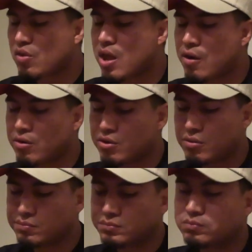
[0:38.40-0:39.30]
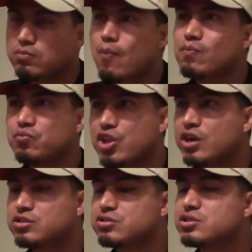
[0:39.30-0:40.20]
Now they
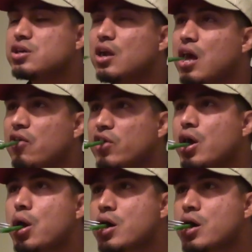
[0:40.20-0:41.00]
get to see a lot of it.